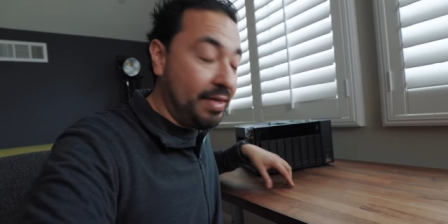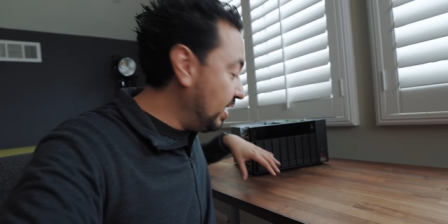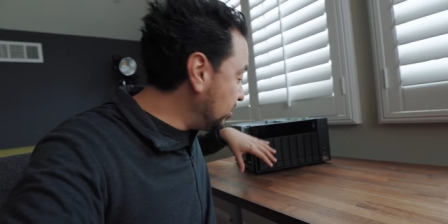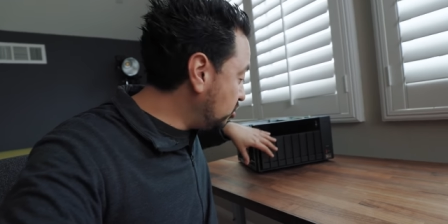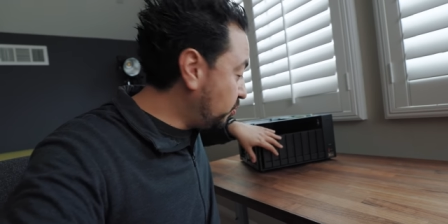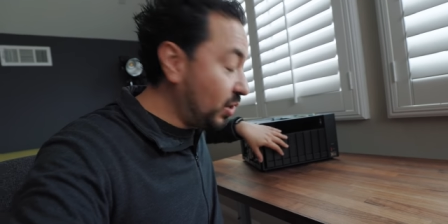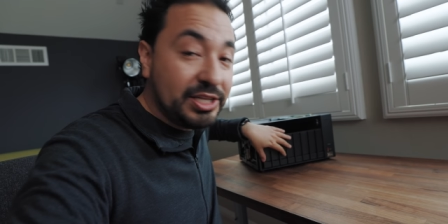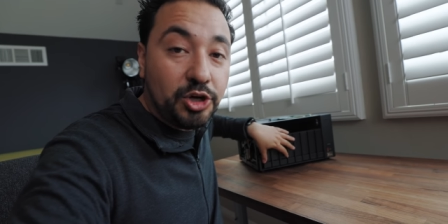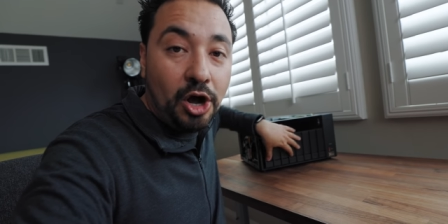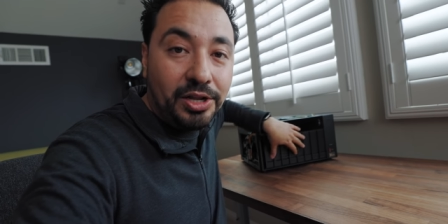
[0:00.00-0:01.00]
and then it
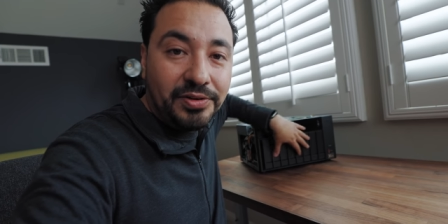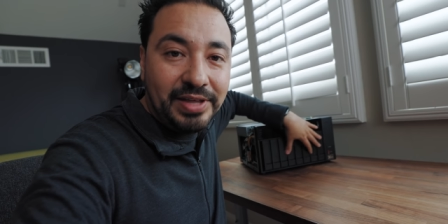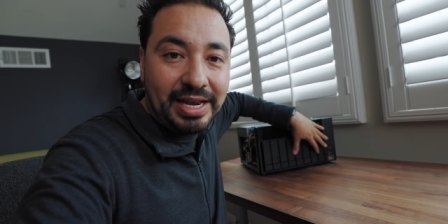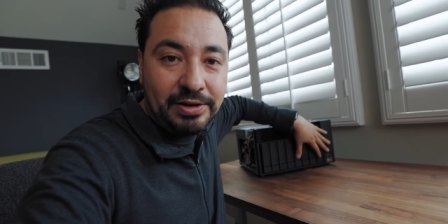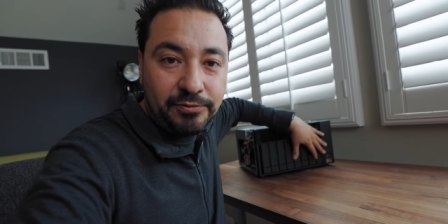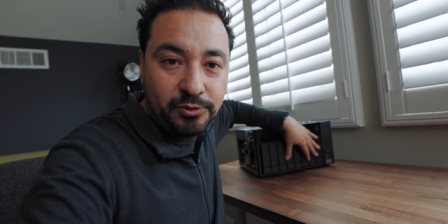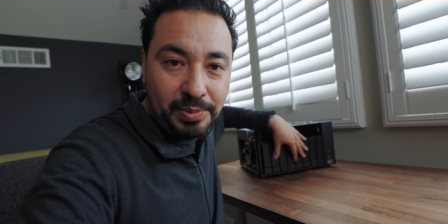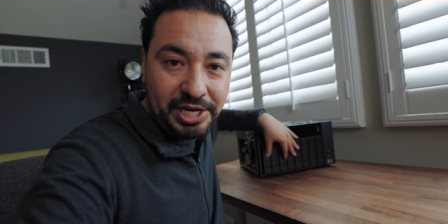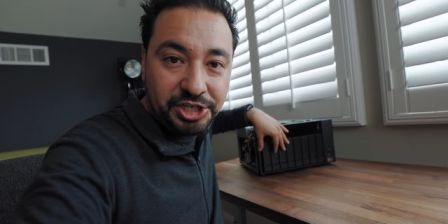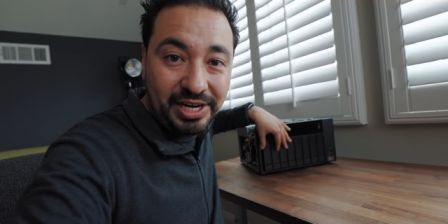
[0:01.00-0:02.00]
spreads all of that
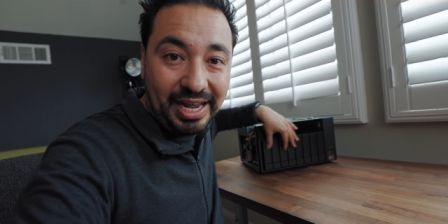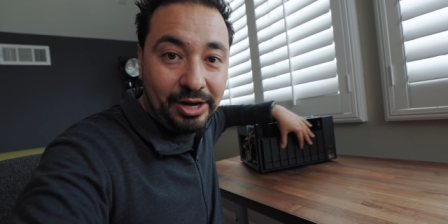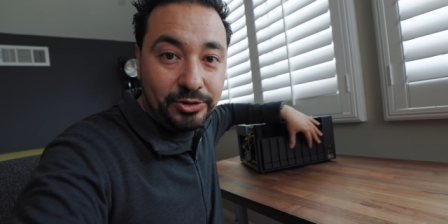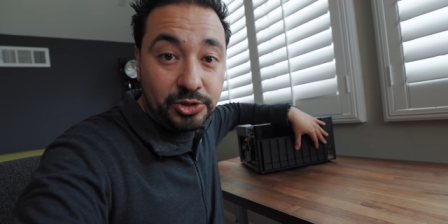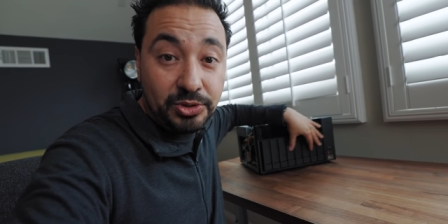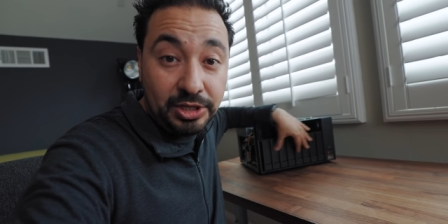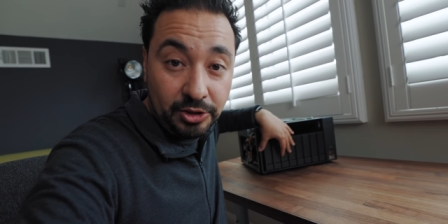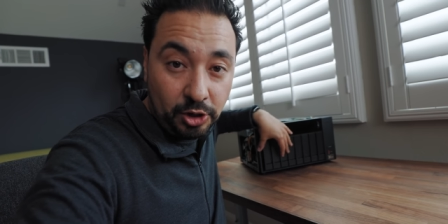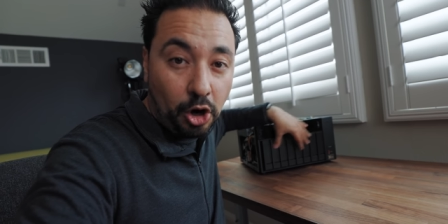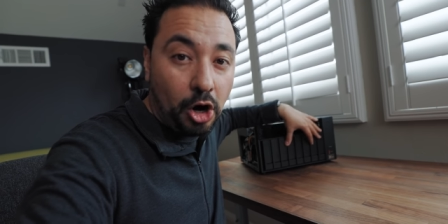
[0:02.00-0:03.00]
information out to the
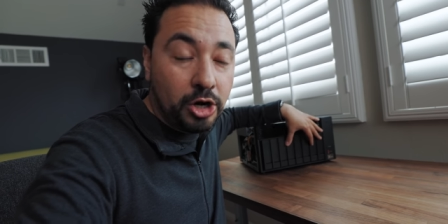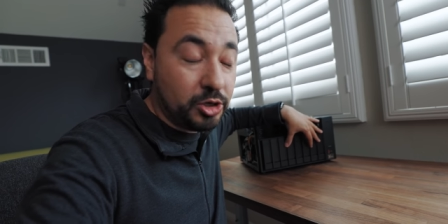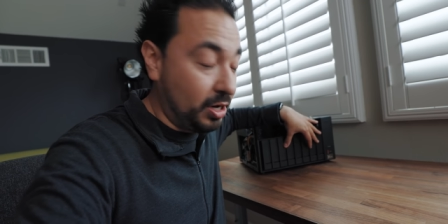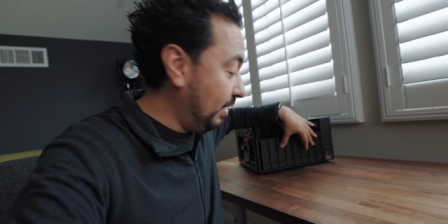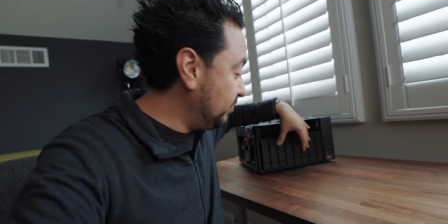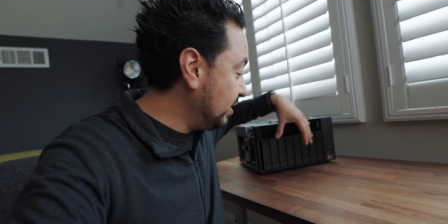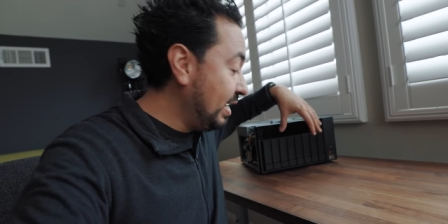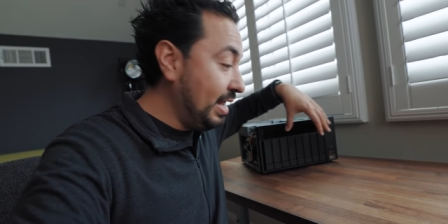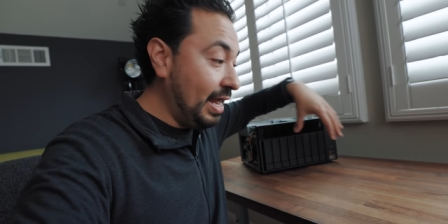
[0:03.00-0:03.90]
other hard drives.